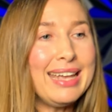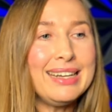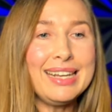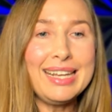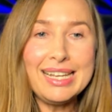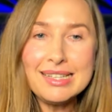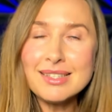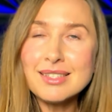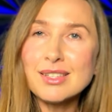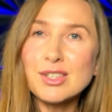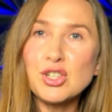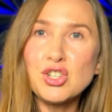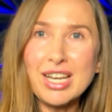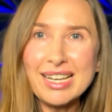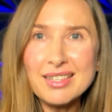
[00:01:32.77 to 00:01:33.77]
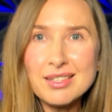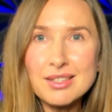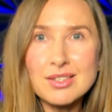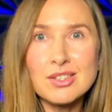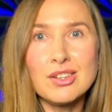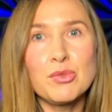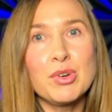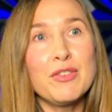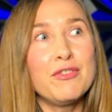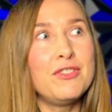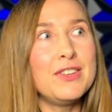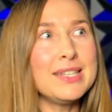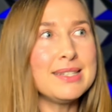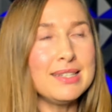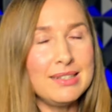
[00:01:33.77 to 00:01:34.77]
and it suggests
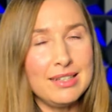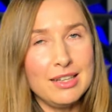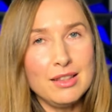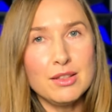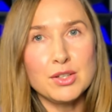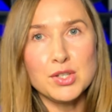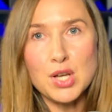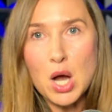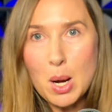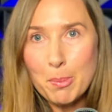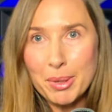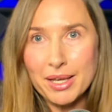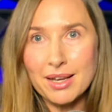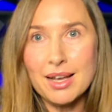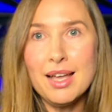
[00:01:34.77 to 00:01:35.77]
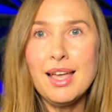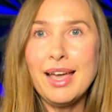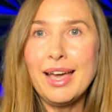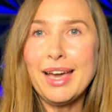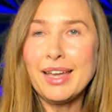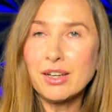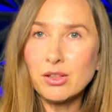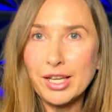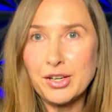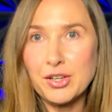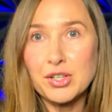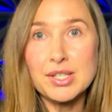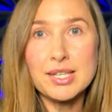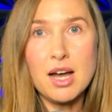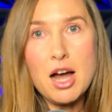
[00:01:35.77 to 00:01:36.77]
revisiting the topic at a
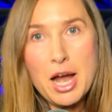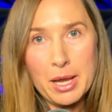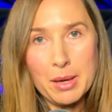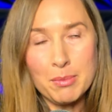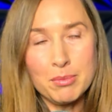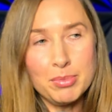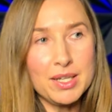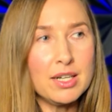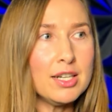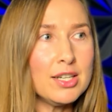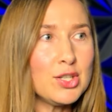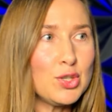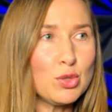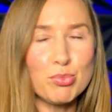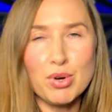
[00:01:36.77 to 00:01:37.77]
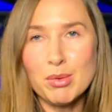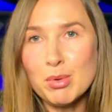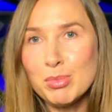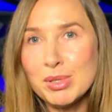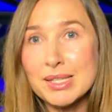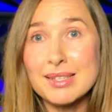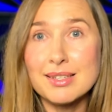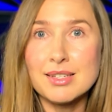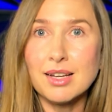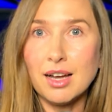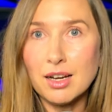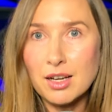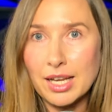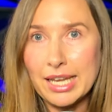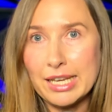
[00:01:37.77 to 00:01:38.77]
later time because you're probably
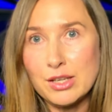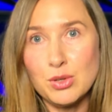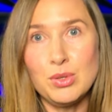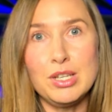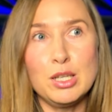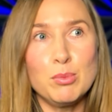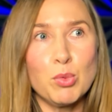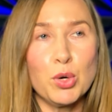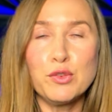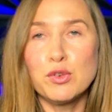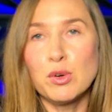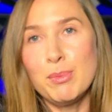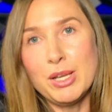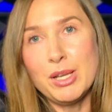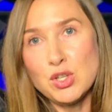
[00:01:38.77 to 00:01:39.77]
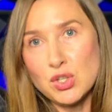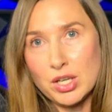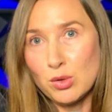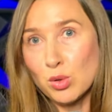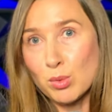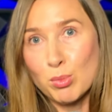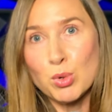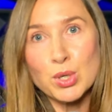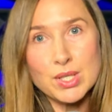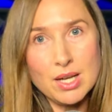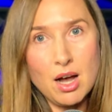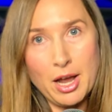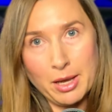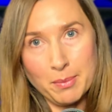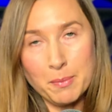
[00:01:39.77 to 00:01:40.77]
stuck and you need more information or more
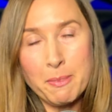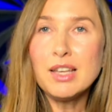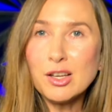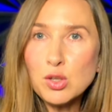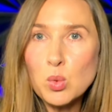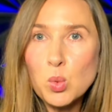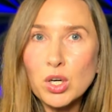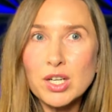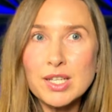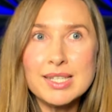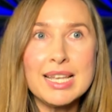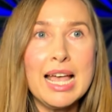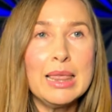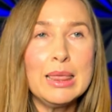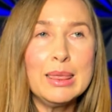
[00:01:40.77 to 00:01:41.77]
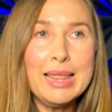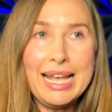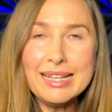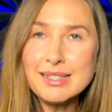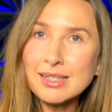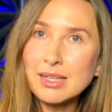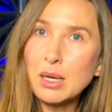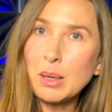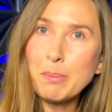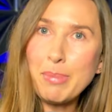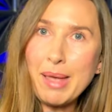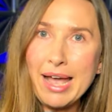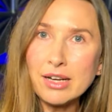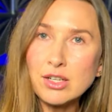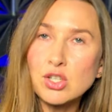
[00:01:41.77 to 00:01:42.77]
time. In other words, let's come
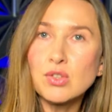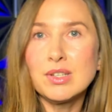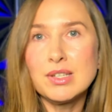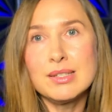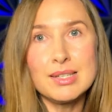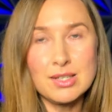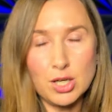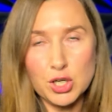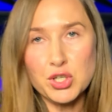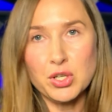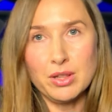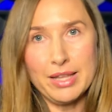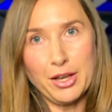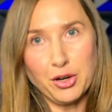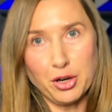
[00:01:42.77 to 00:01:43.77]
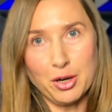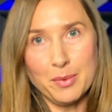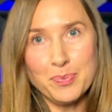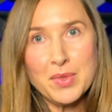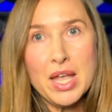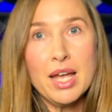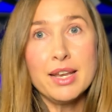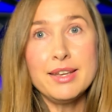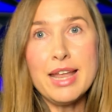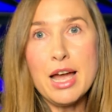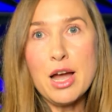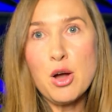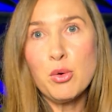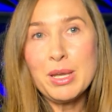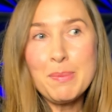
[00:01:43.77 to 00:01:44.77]
back to this discussion later.
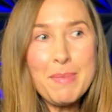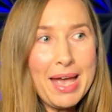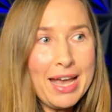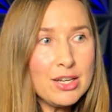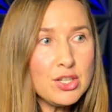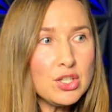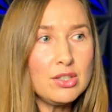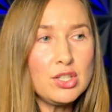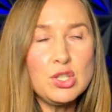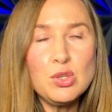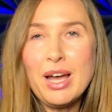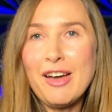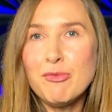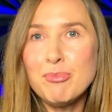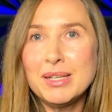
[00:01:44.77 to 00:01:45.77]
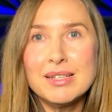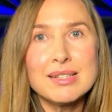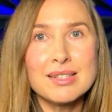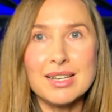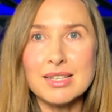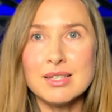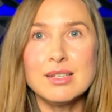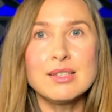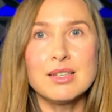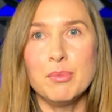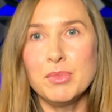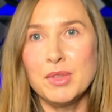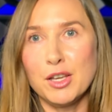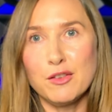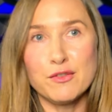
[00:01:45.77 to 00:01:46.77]
Now, imagine that you have been discussing
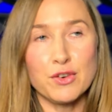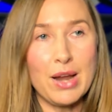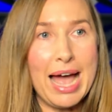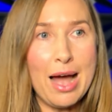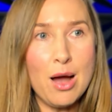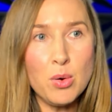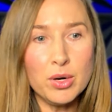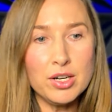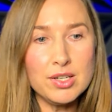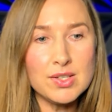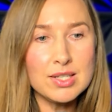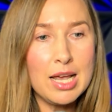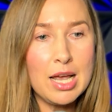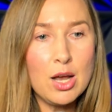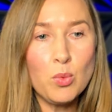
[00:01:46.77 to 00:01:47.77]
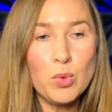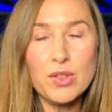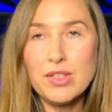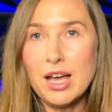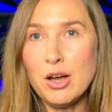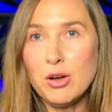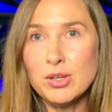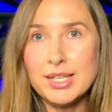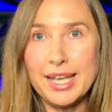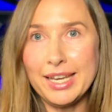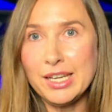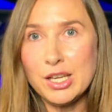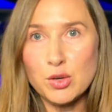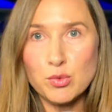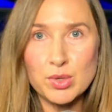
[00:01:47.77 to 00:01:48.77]
something for hours without
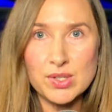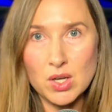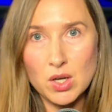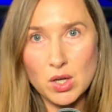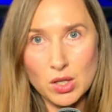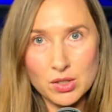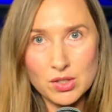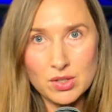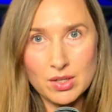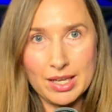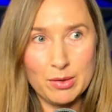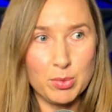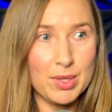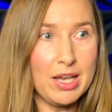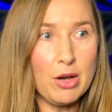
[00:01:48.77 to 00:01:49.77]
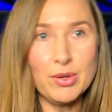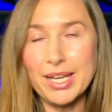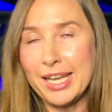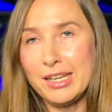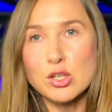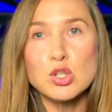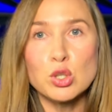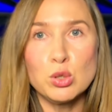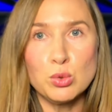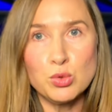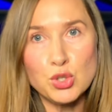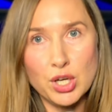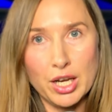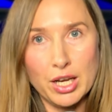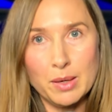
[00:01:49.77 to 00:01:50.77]
any result, without any
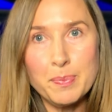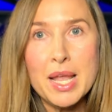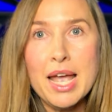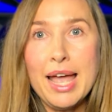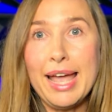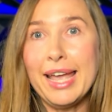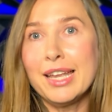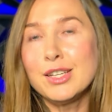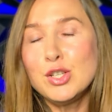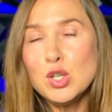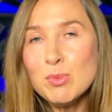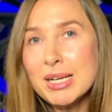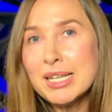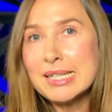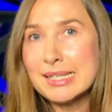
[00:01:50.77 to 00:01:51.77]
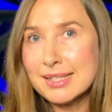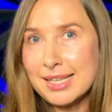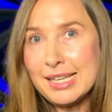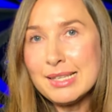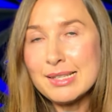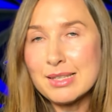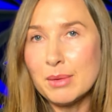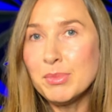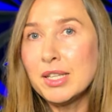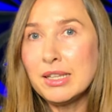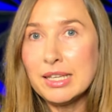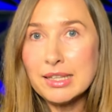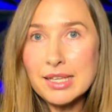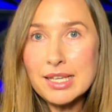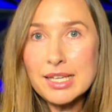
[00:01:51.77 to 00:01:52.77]
solution, and you might say
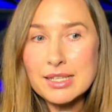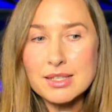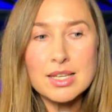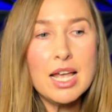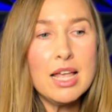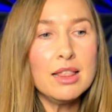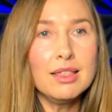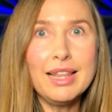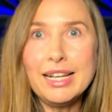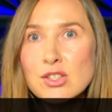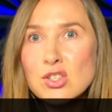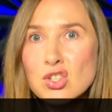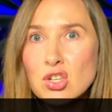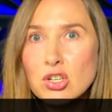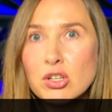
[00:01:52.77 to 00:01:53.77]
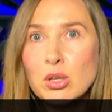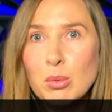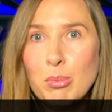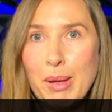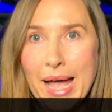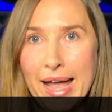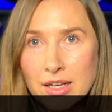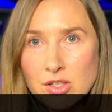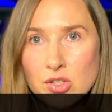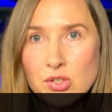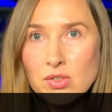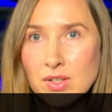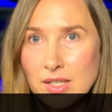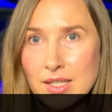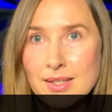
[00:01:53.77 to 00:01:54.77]
something like this: let's circle back
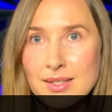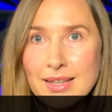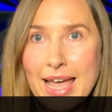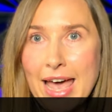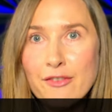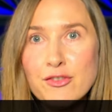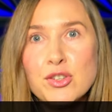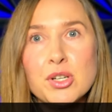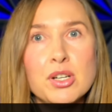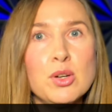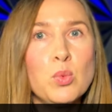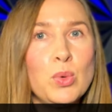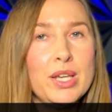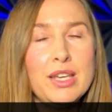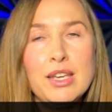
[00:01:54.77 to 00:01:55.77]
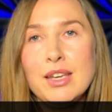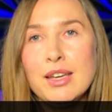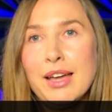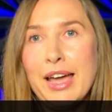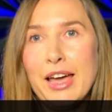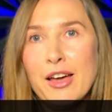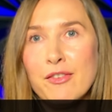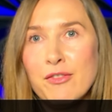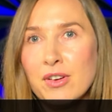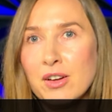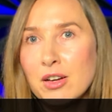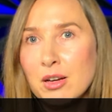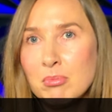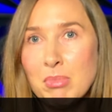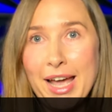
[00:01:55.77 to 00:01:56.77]
to this after we have
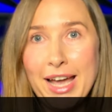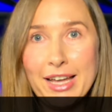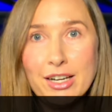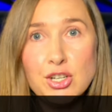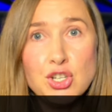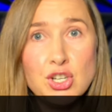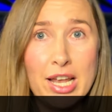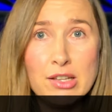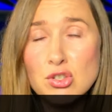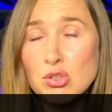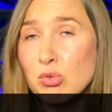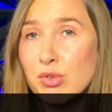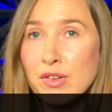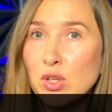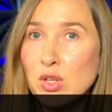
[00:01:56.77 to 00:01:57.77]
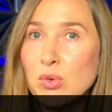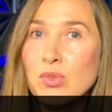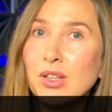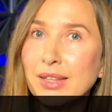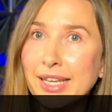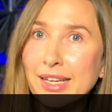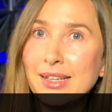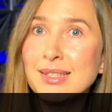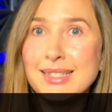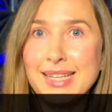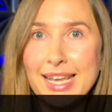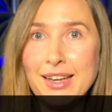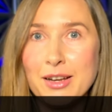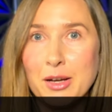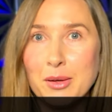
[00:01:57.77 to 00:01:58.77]
had a chance to review the latest
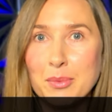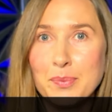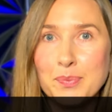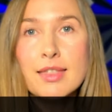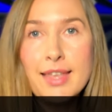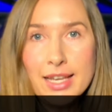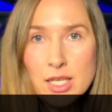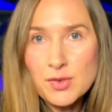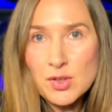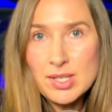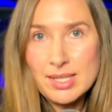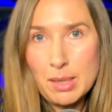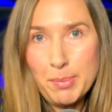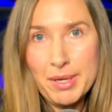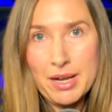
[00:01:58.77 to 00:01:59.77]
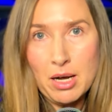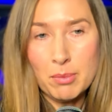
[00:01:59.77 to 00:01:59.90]
data. Thanks for stepping